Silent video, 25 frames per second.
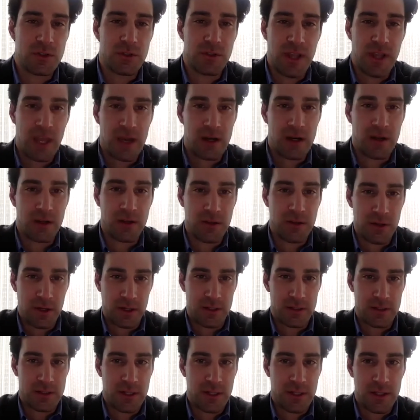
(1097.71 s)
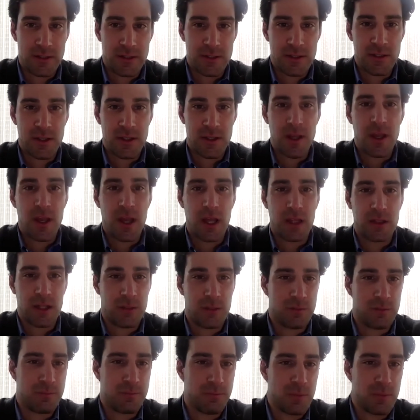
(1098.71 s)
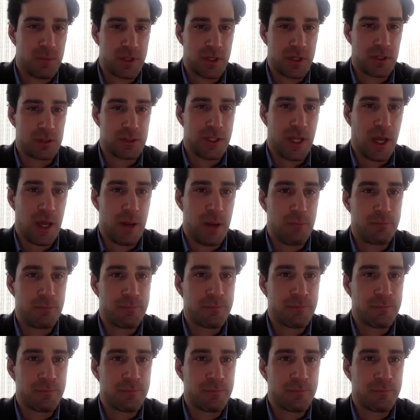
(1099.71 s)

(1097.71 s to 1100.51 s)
to Canada than the United States at that particular time.